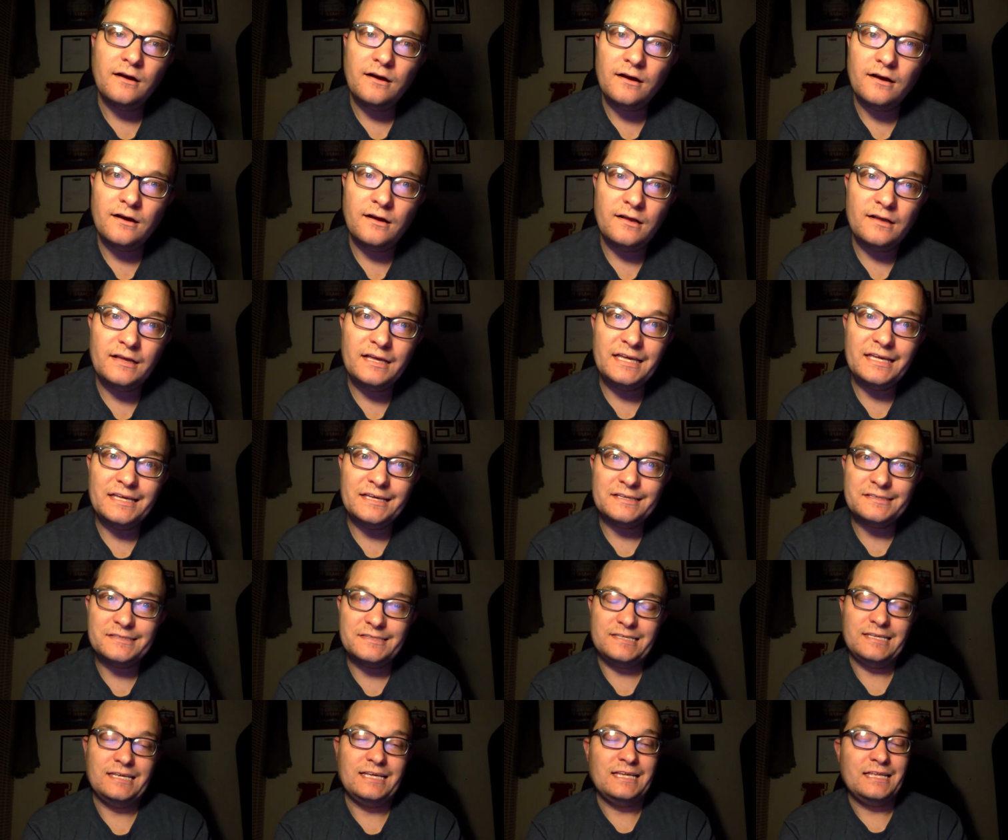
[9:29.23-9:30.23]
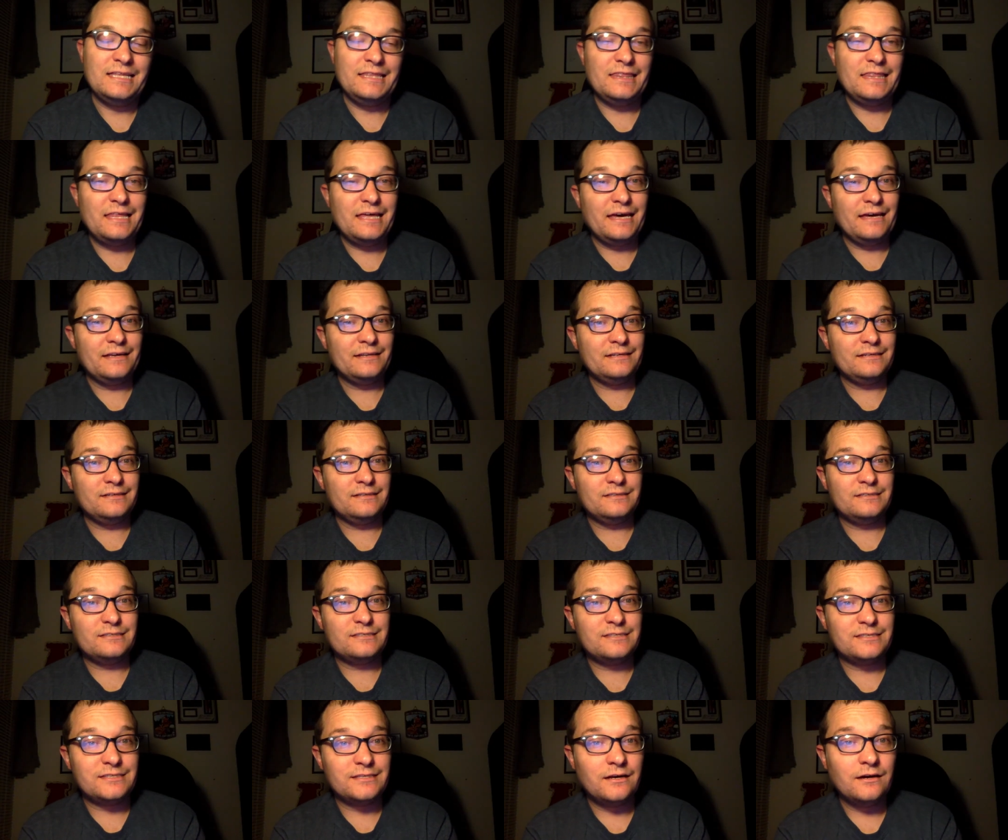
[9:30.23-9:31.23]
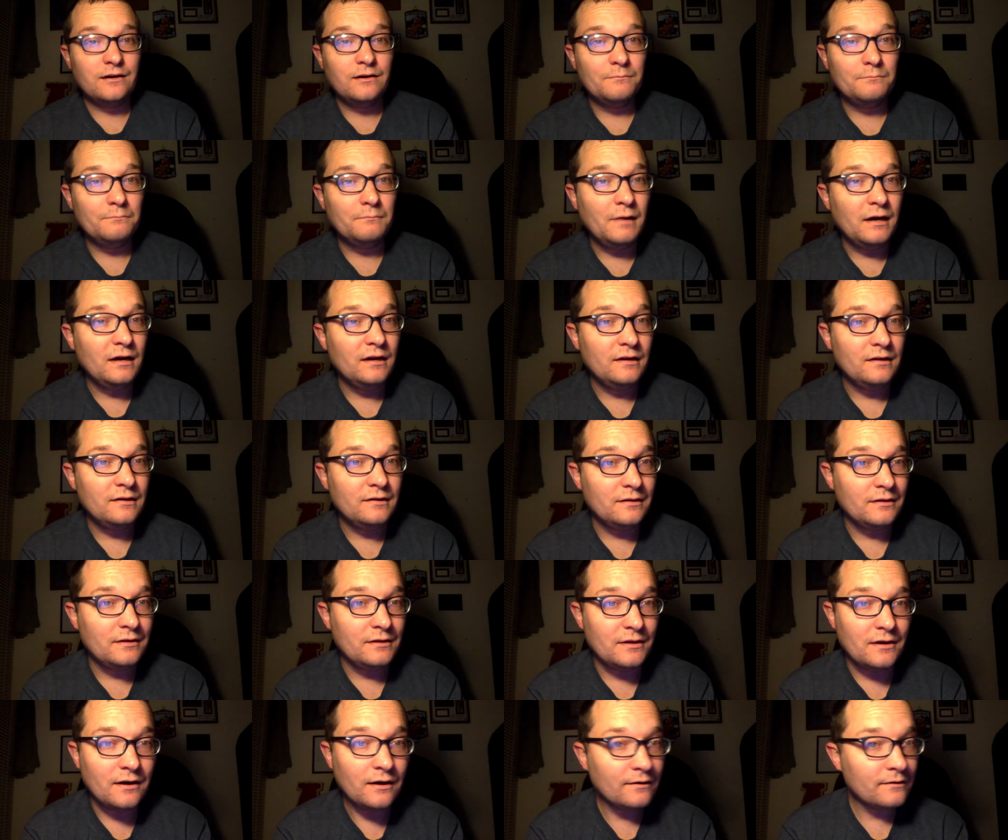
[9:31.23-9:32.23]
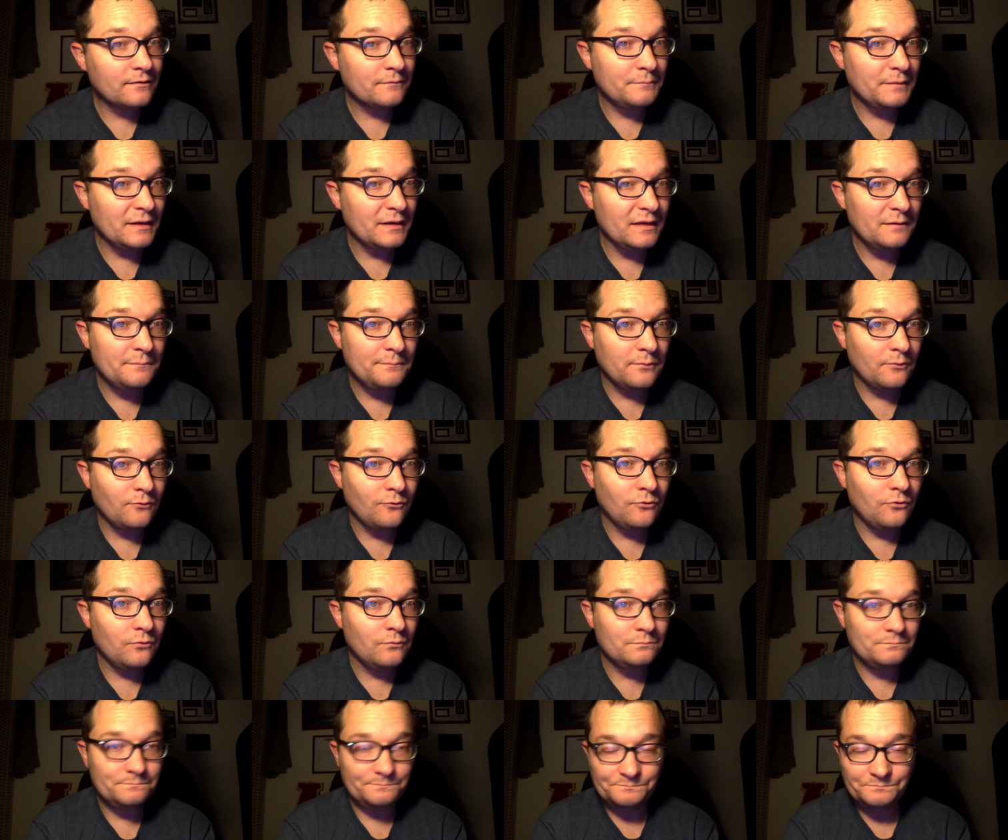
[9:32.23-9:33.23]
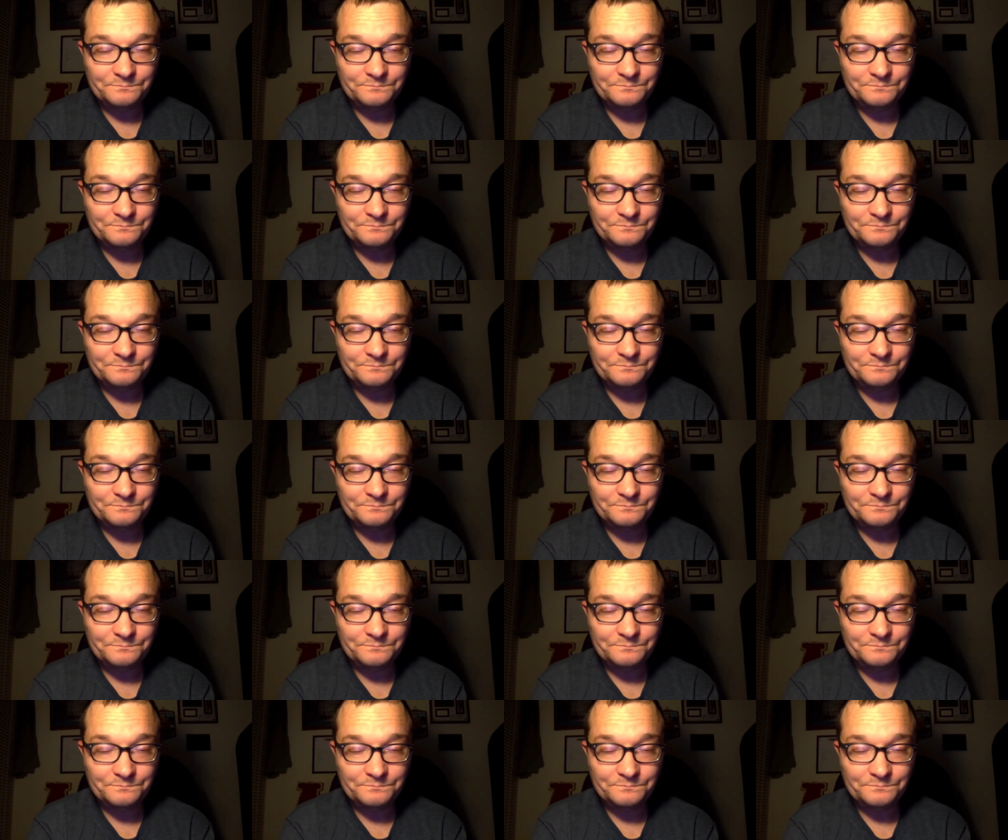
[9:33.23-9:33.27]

uh, is that some young people